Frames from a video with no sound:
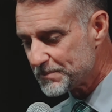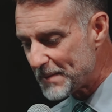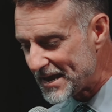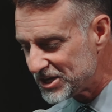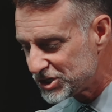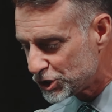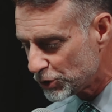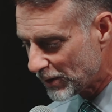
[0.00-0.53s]

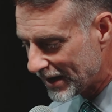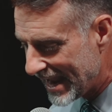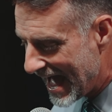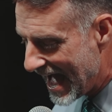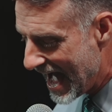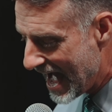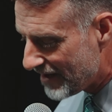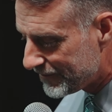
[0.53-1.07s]
made you
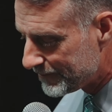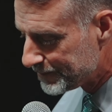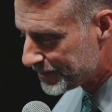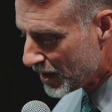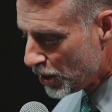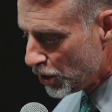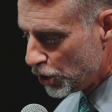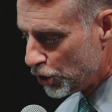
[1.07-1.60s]
alive,
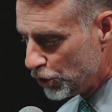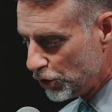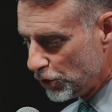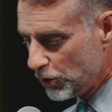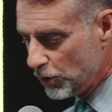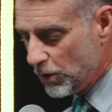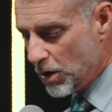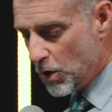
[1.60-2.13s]

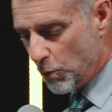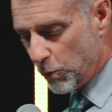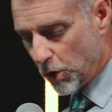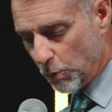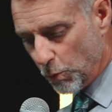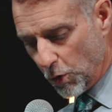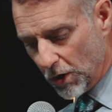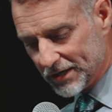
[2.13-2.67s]
who were
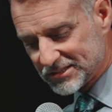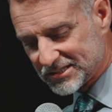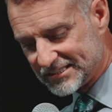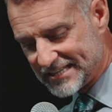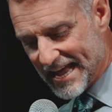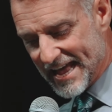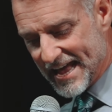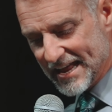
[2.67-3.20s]
once
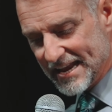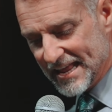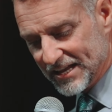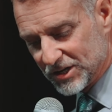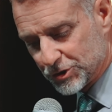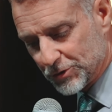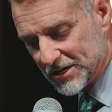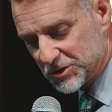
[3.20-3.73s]
dead
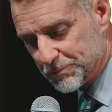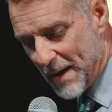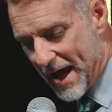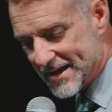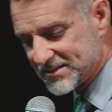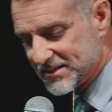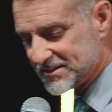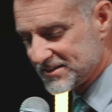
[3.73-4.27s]
in
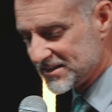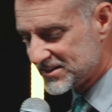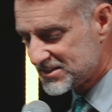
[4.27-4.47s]
trespasses and